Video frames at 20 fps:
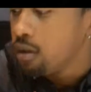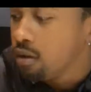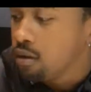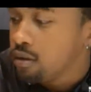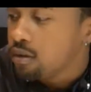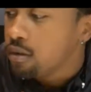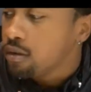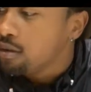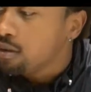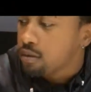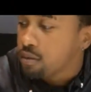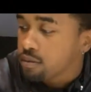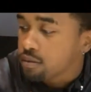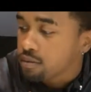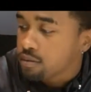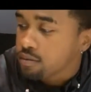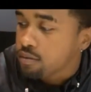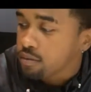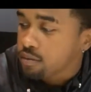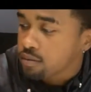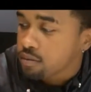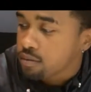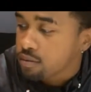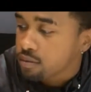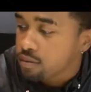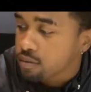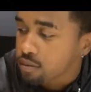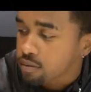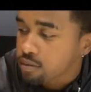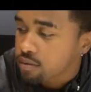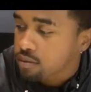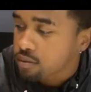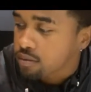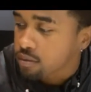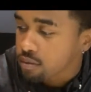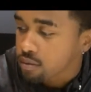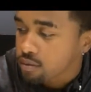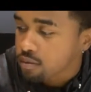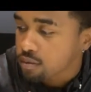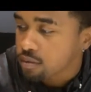Showing me what it is about it.
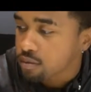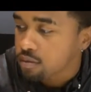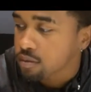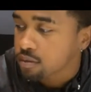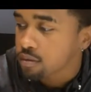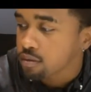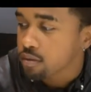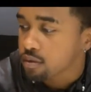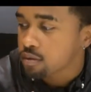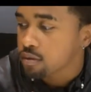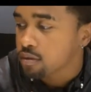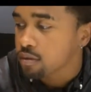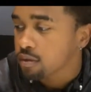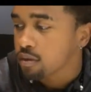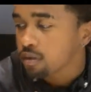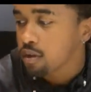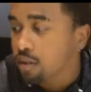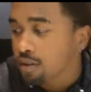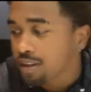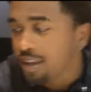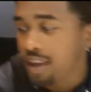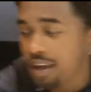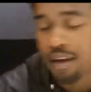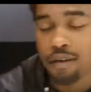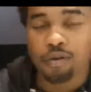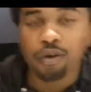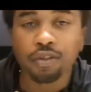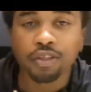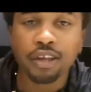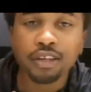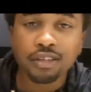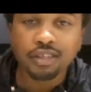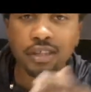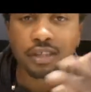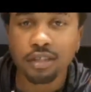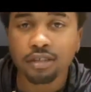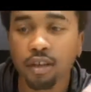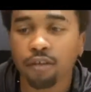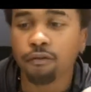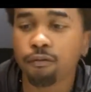It's got it buzzing. Yeah. Well, this
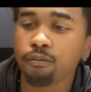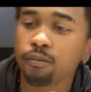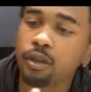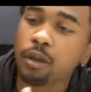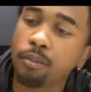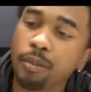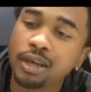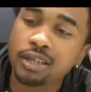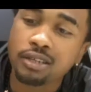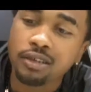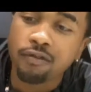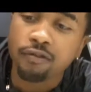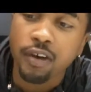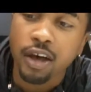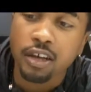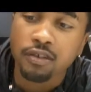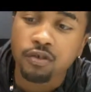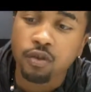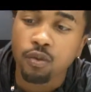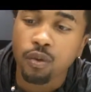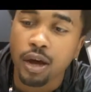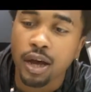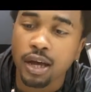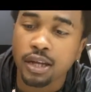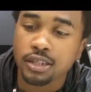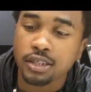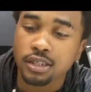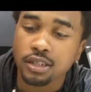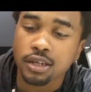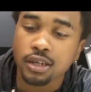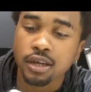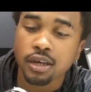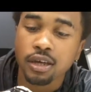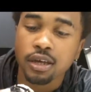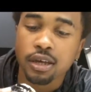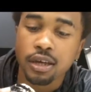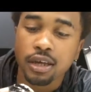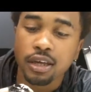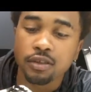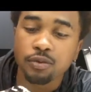is the the buzzing Phosphor watch.
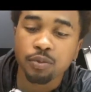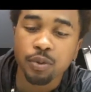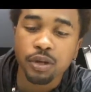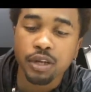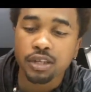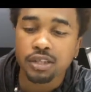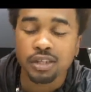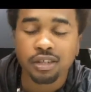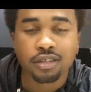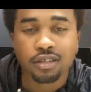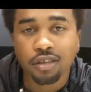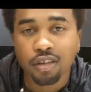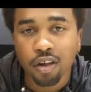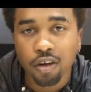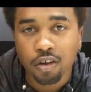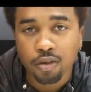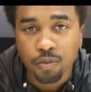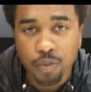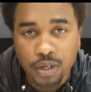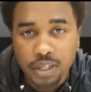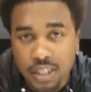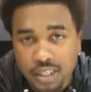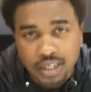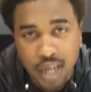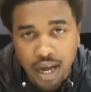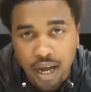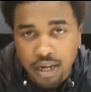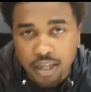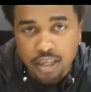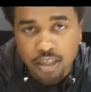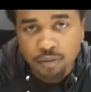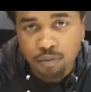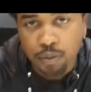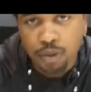It's pretty, just you know, it's pretty shiny. It's